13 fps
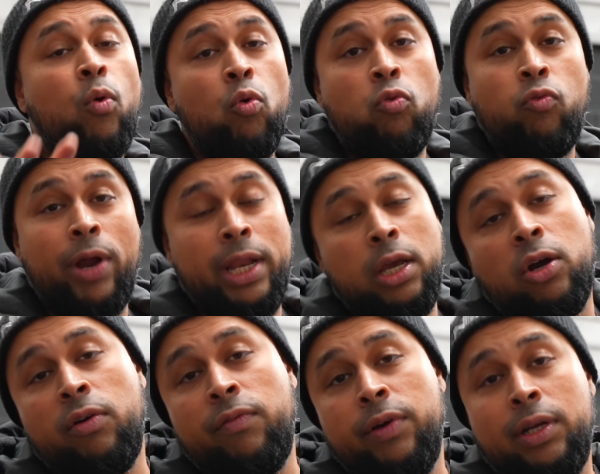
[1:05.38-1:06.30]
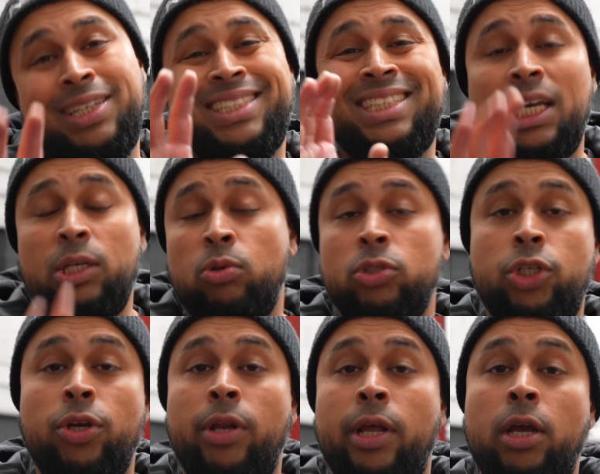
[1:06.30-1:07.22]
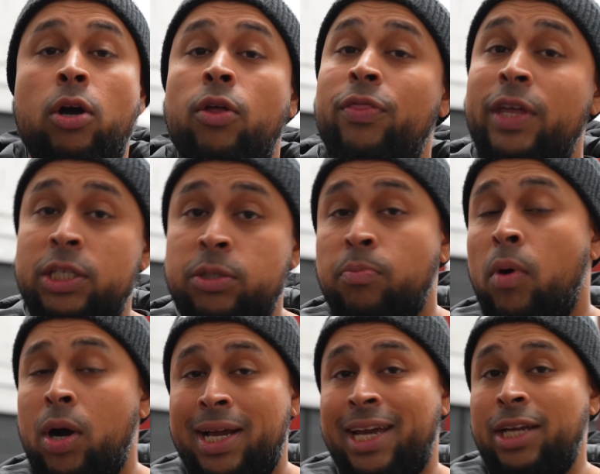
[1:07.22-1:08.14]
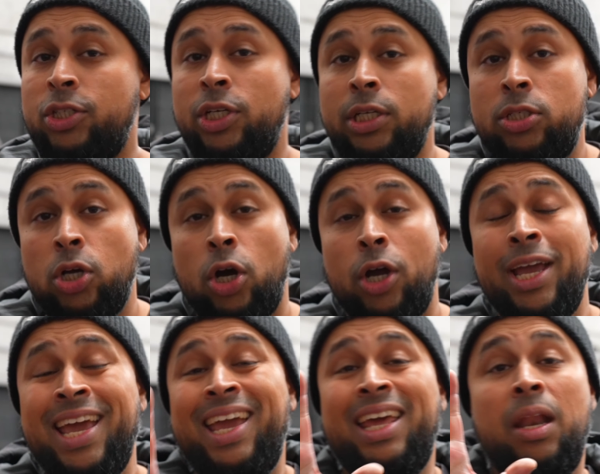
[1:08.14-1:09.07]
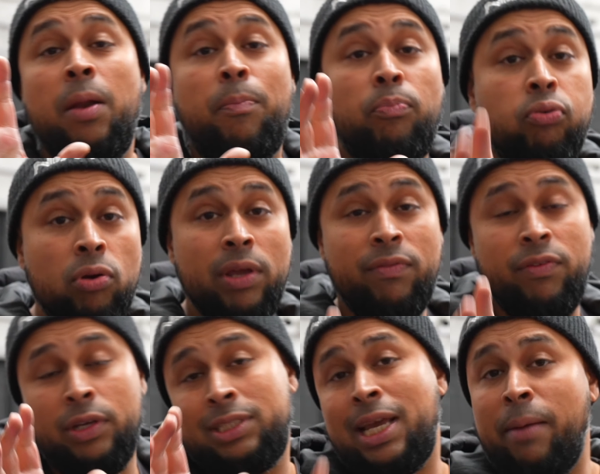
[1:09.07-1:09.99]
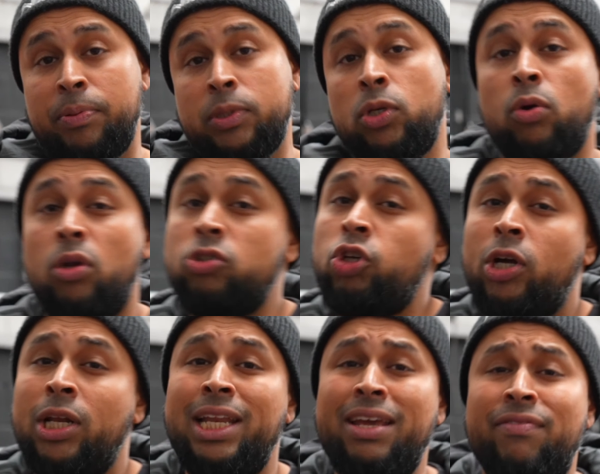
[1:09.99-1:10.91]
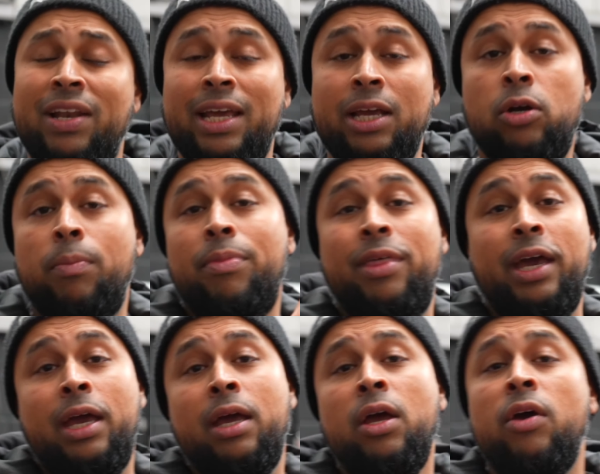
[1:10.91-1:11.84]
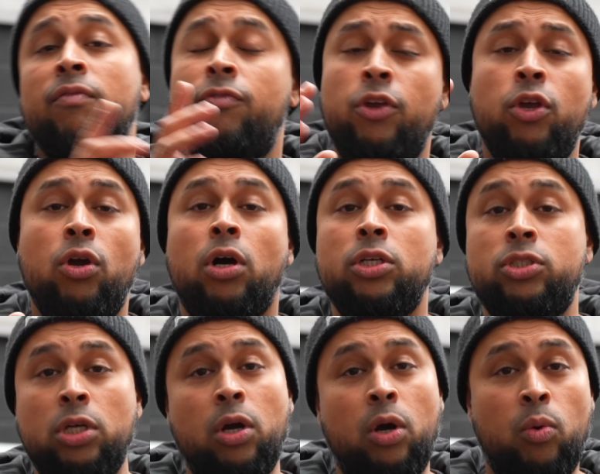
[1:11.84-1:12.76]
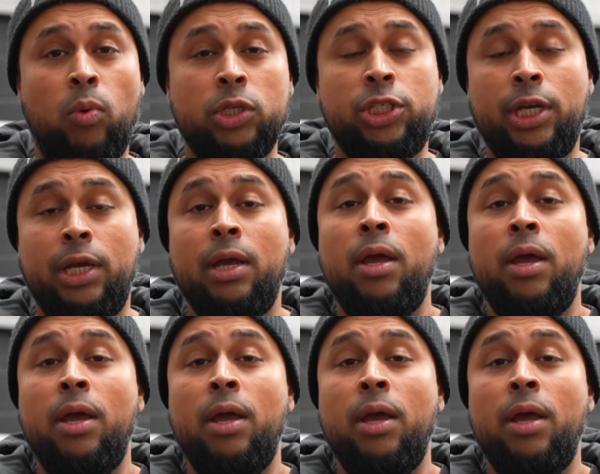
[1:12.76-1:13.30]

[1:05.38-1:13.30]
already covered stage on tuning on this MK8 Gti in a previous episode. I'll try and leave a link up there for you guys to go and watch it.